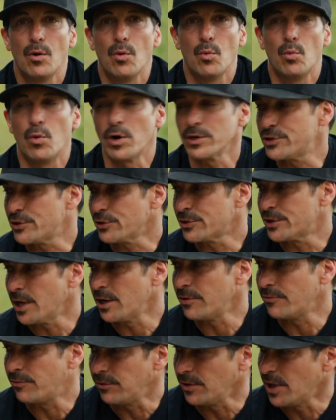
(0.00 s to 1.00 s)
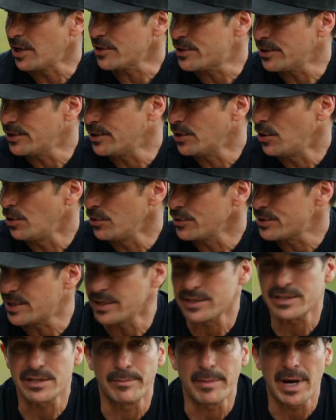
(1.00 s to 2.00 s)
Once you're done flushing the whole
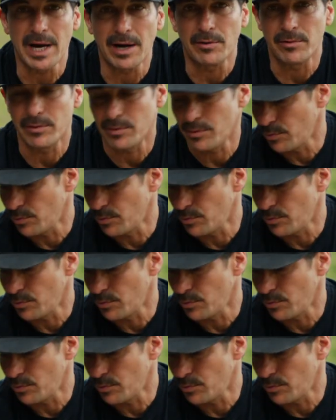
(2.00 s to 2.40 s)
system out,